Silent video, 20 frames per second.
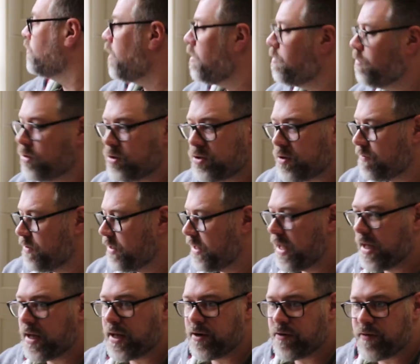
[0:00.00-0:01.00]
so much of it
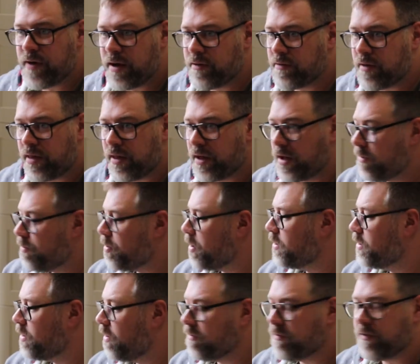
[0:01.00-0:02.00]
kicking around. I think I've
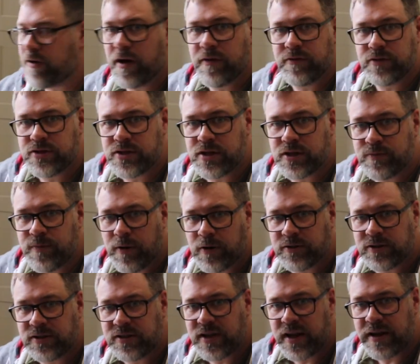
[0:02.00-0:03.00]
probably got 5 or 6
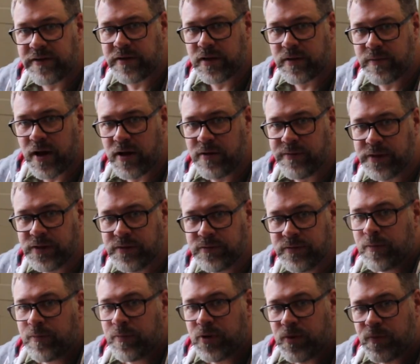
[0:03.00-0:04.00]
boxes here at the moment.
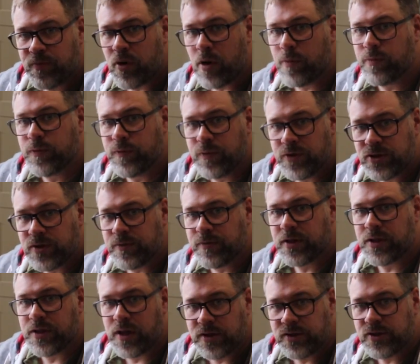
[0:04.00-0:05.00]
But the problem with
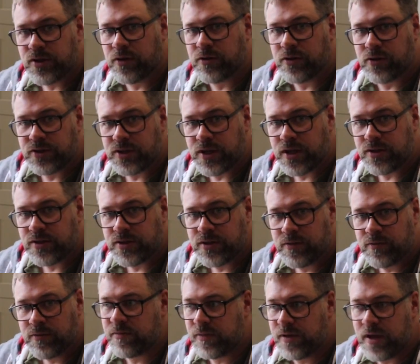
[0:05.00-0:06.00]
something like Sonos
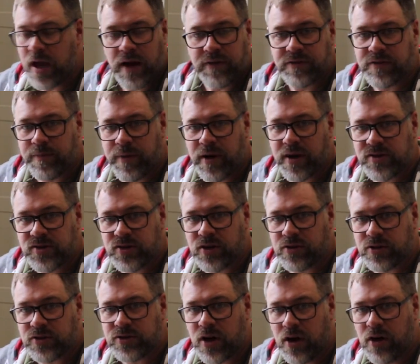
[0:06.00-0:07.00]
is you have to buy
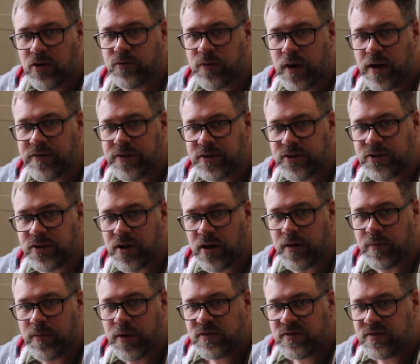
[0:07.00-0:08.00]
Sonos hardware each
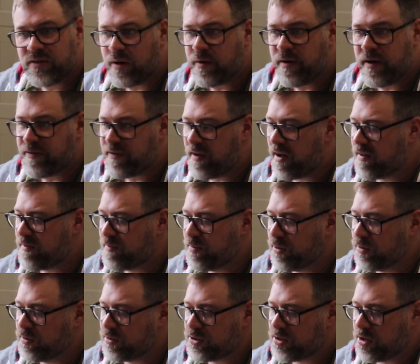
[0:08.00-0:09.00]
time. So if I've
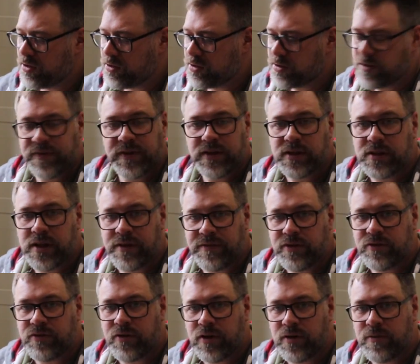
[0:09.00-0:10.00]
bought Sonos for the
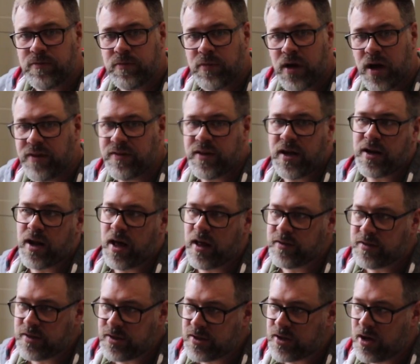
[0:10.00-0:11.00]
living room and then
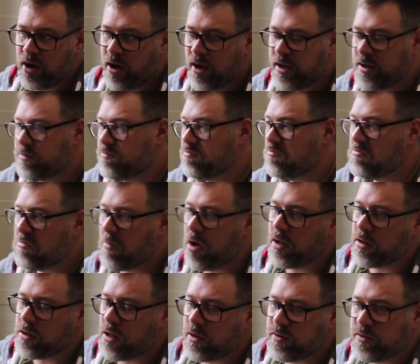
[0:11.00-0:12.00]
I decide
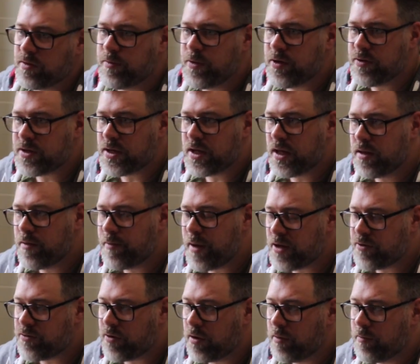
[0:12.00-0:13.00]
I'd like some music in the
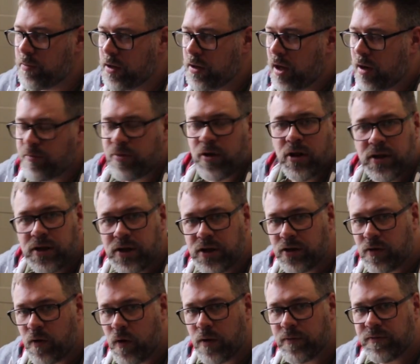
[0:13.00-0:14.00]
bedroom, I'm probably going
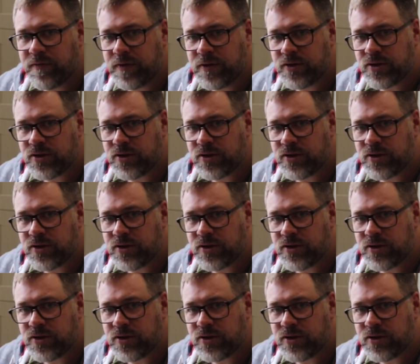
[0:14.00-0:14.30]
to opt for the